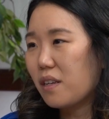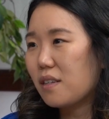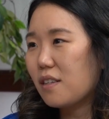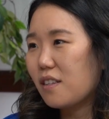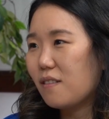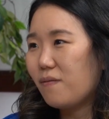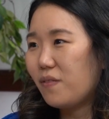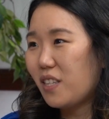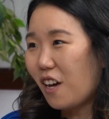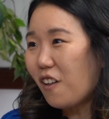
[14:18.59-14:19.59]
us
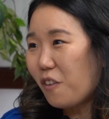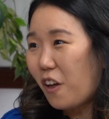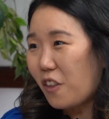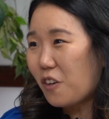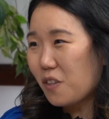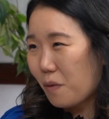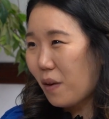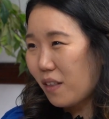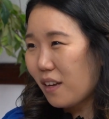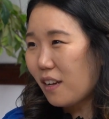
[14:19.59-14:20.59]
tell others
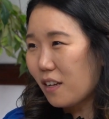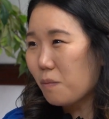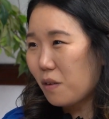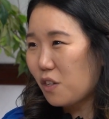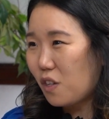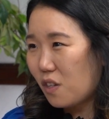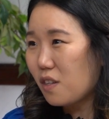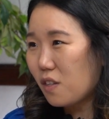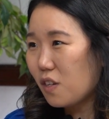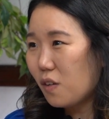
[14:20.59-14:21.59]
about the Edyth Bush
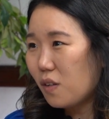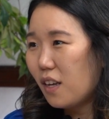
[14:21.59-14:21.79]
Institute.